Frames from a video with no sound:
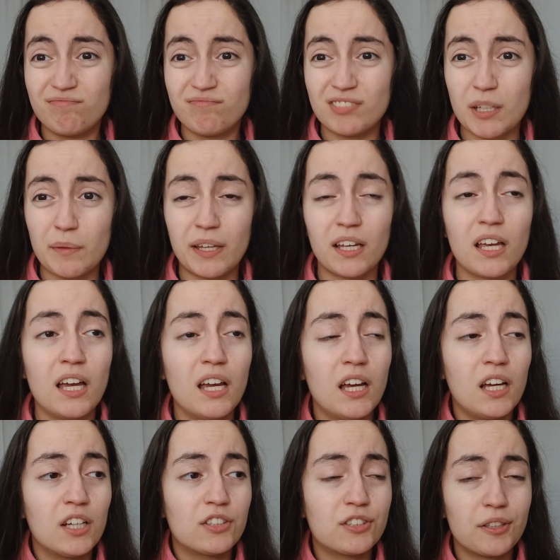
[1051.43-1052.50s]
something.
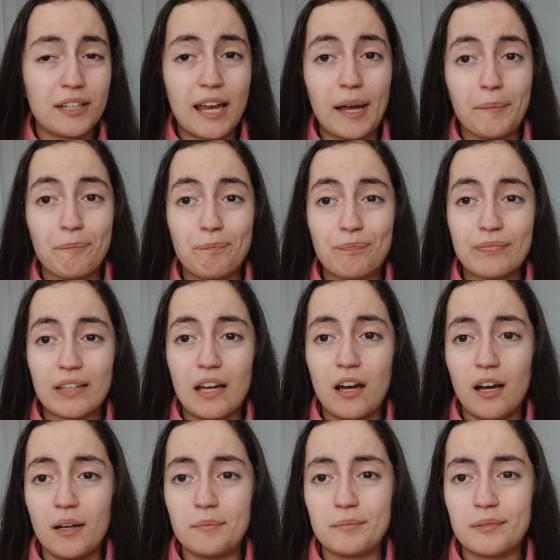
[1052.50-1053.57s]
So yeah,
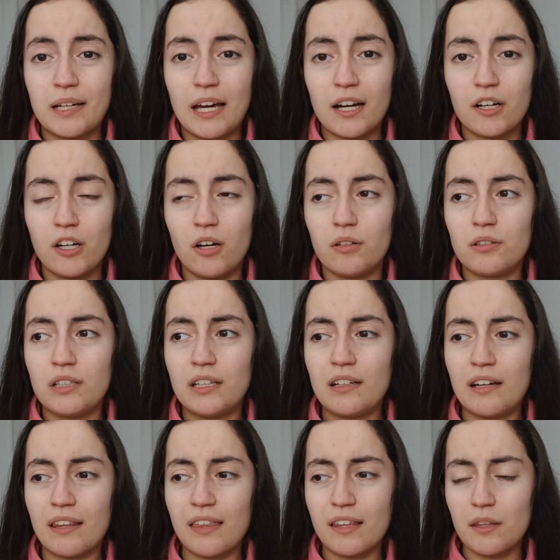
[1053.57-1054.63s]
I don't know.
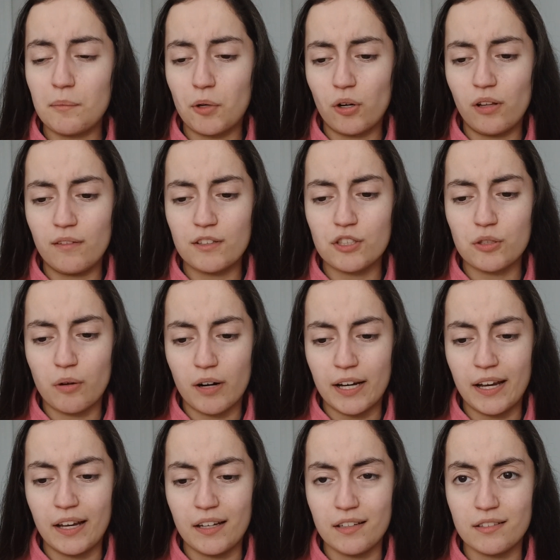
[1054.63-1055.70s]
I think the moral of the
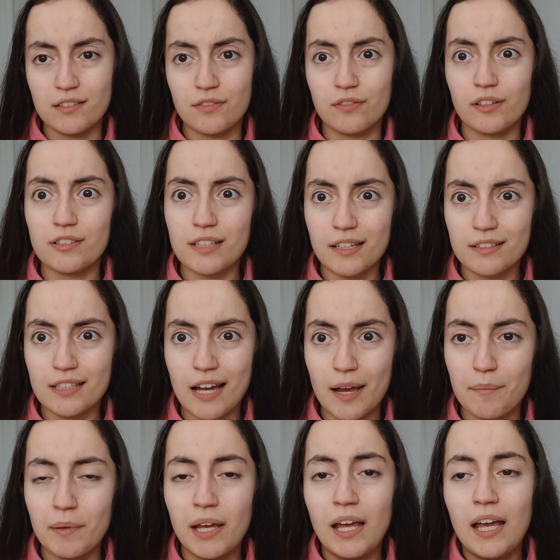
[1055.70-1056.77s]
story is, for the second
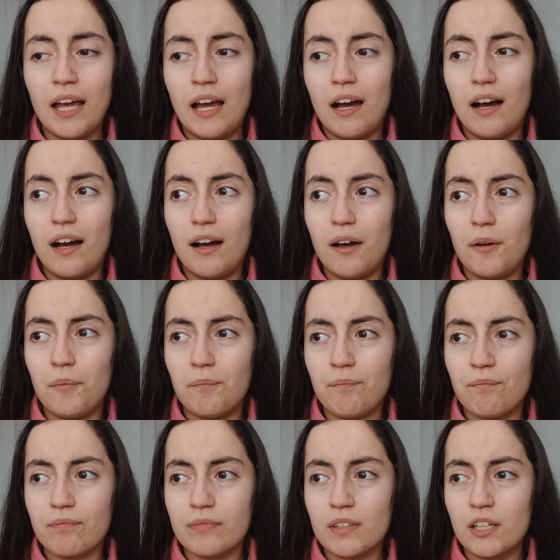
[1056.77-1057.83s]
time,
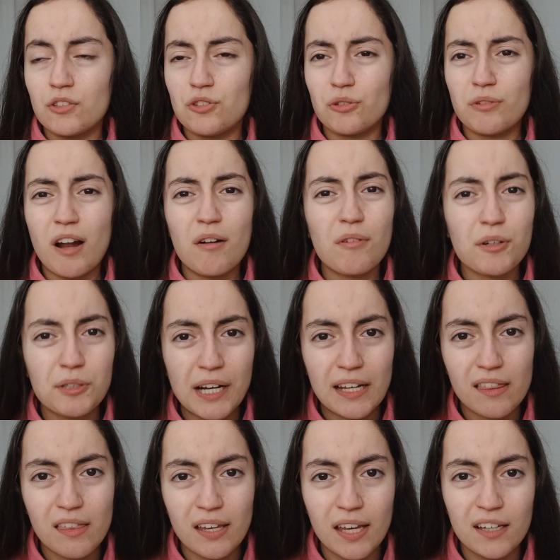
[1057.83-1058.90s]
do not
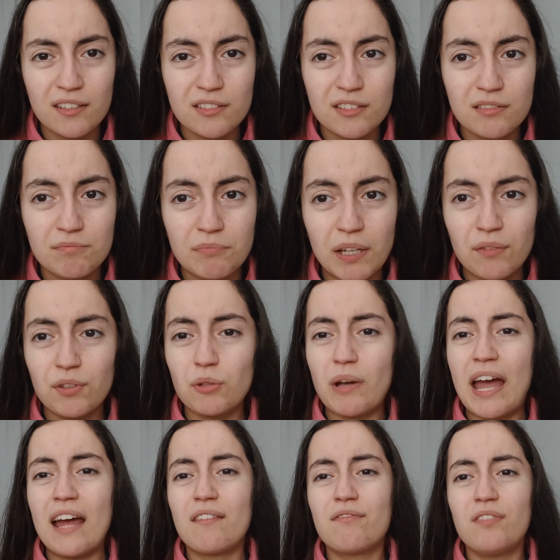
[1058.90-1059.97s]
regret things. If you
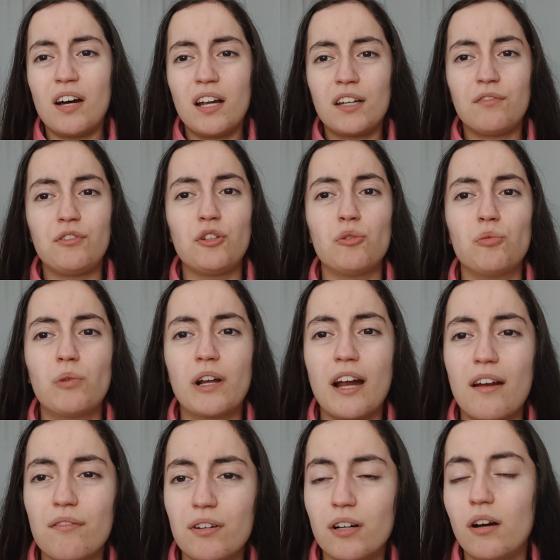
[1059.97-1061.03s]
had fun, if you
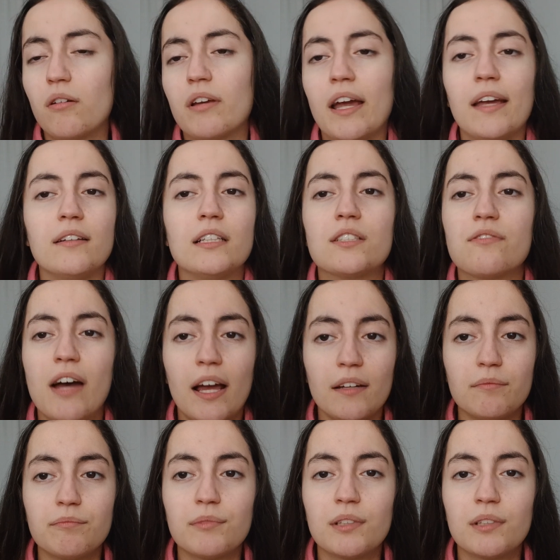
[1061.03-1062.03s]
whatever, okay, it's fine.